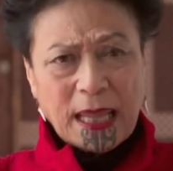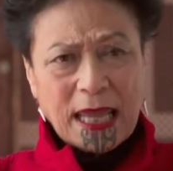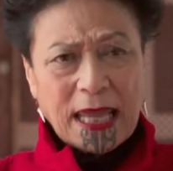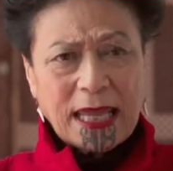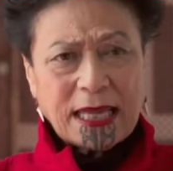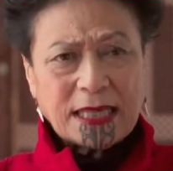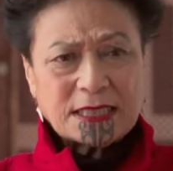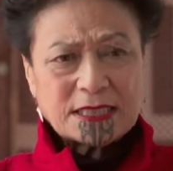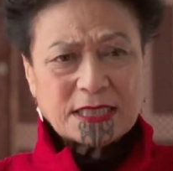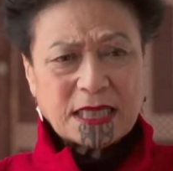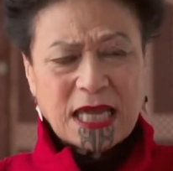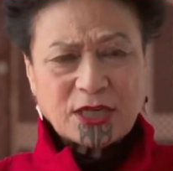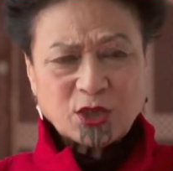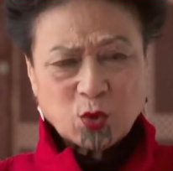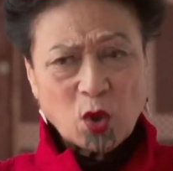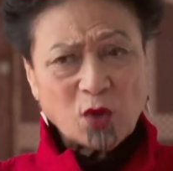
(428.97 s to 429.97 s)
and
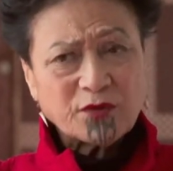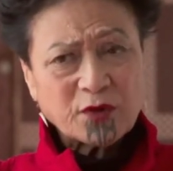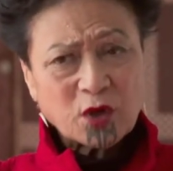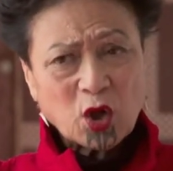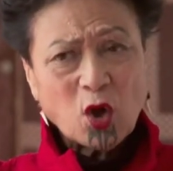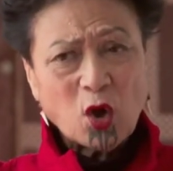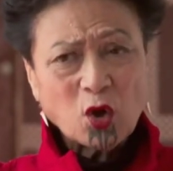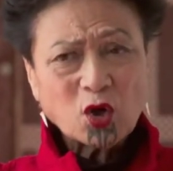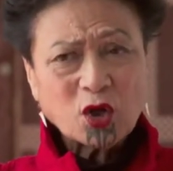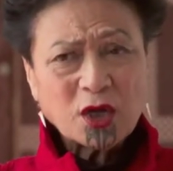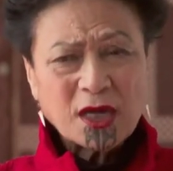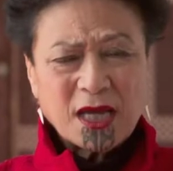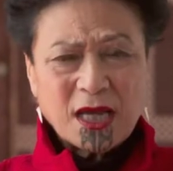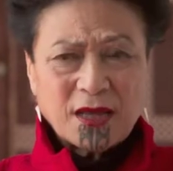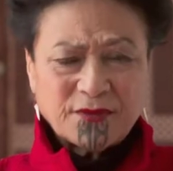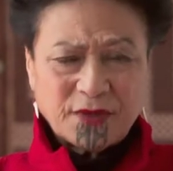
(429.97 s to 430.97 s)
at 12 o'clock,
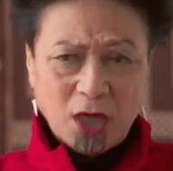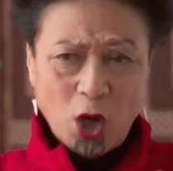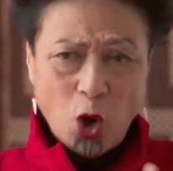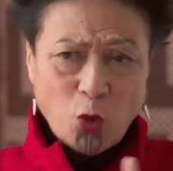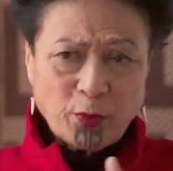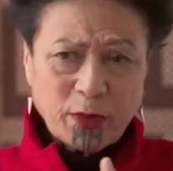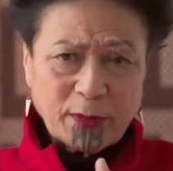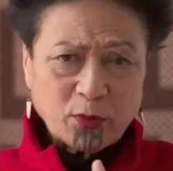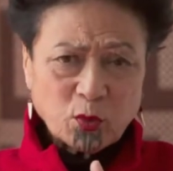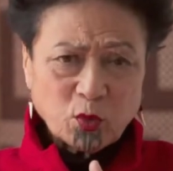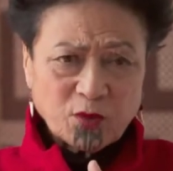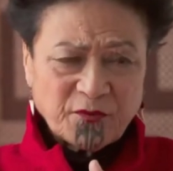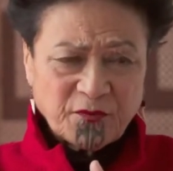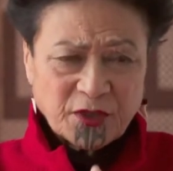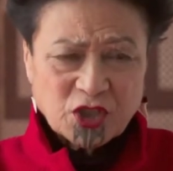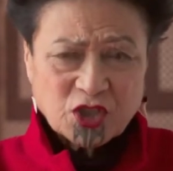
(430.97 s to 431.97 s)
the old people
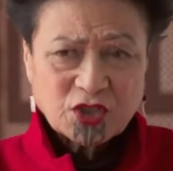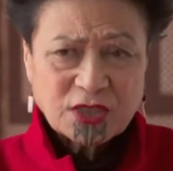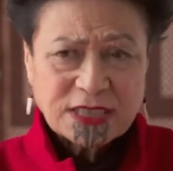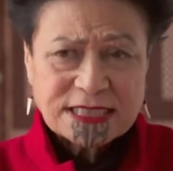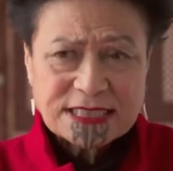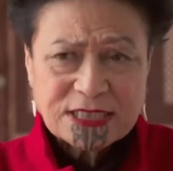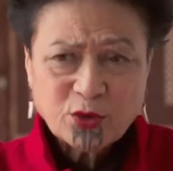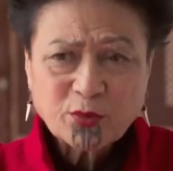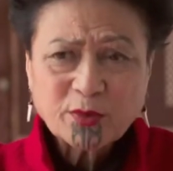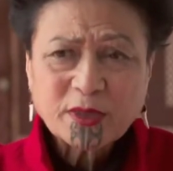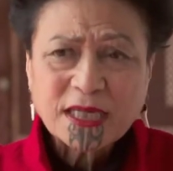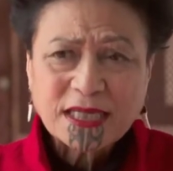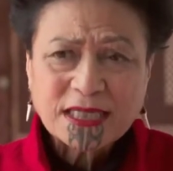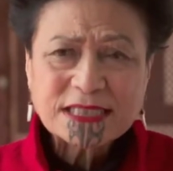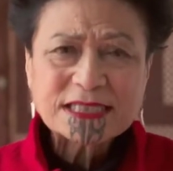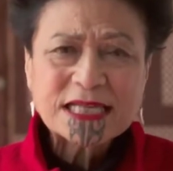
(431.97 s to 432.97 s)
would finish their
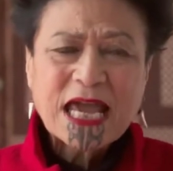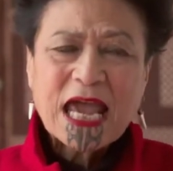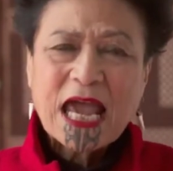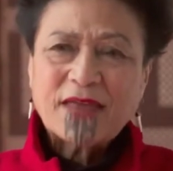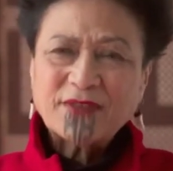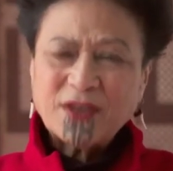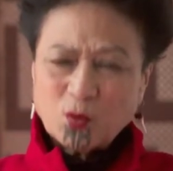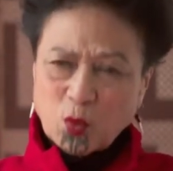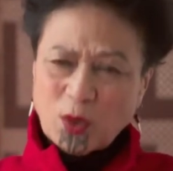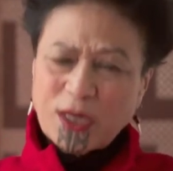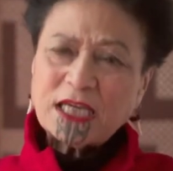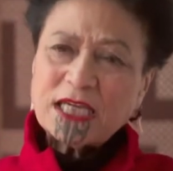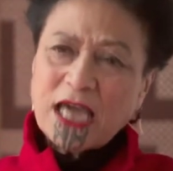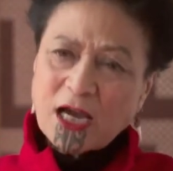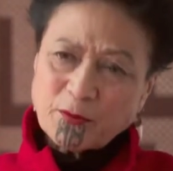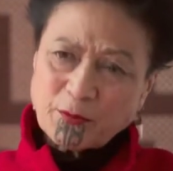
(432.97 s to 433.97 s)
ceremonies and then we
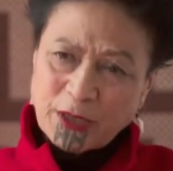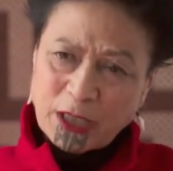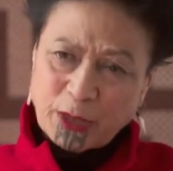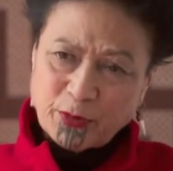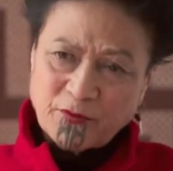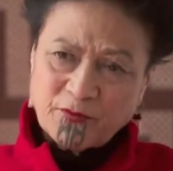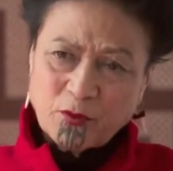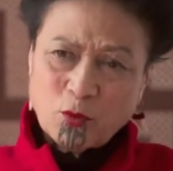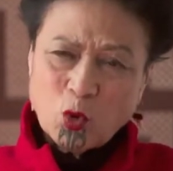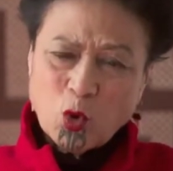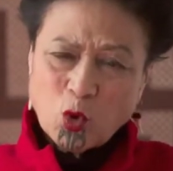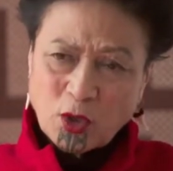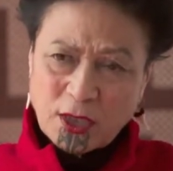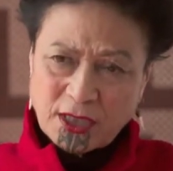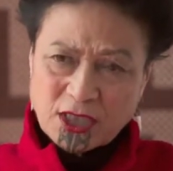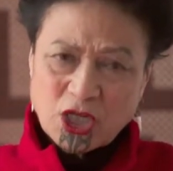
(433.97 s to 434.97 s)
young people from
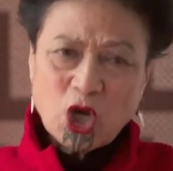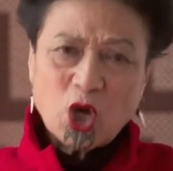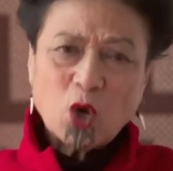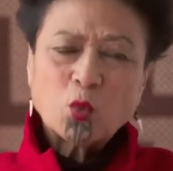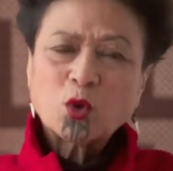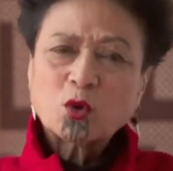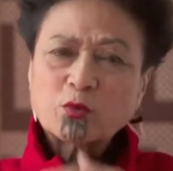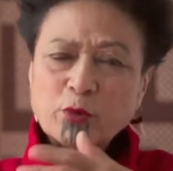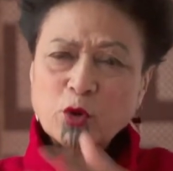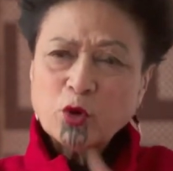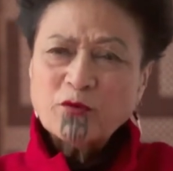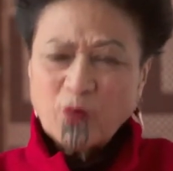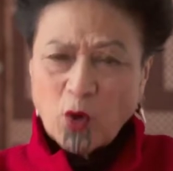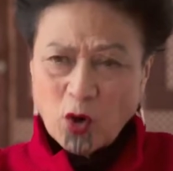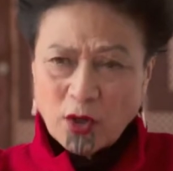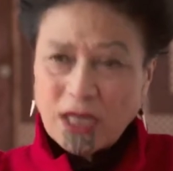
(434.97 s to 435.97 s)
Auckland would
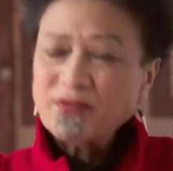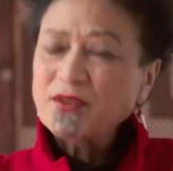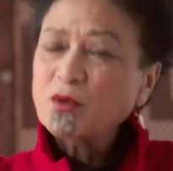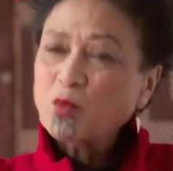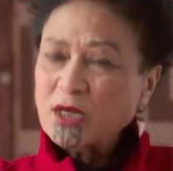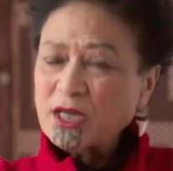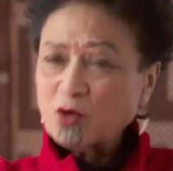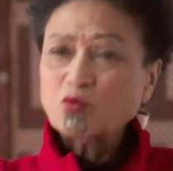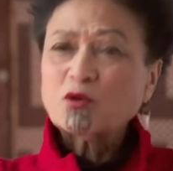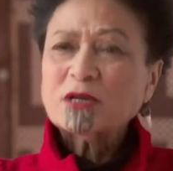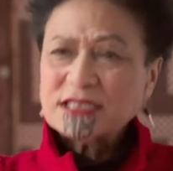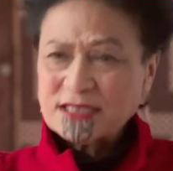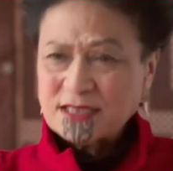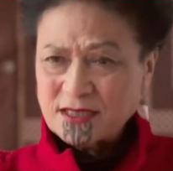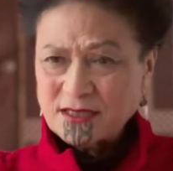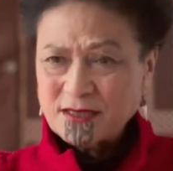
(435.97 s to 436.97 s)
move on and then we get
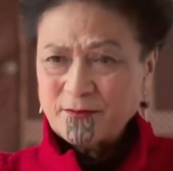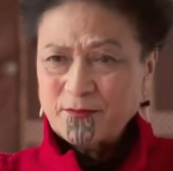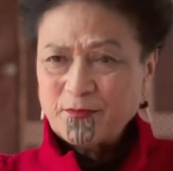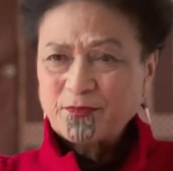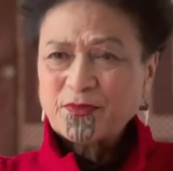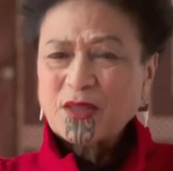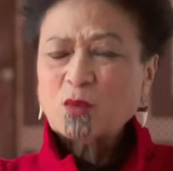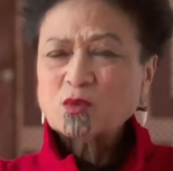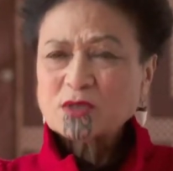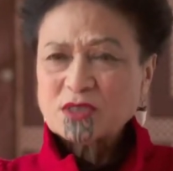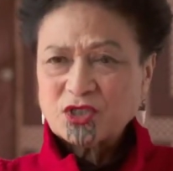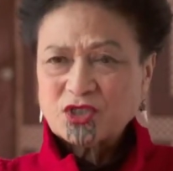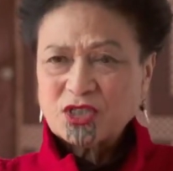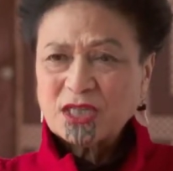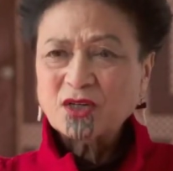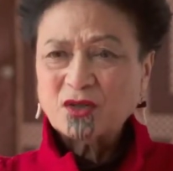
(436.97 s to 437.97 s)
arrested. That was the
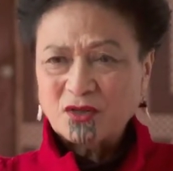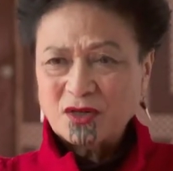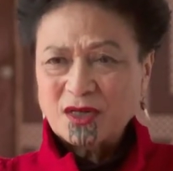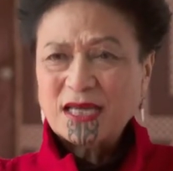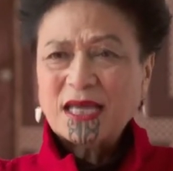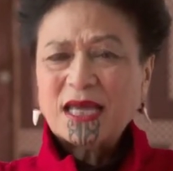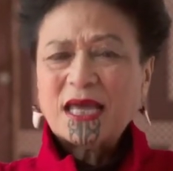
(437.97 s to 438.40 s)
deal.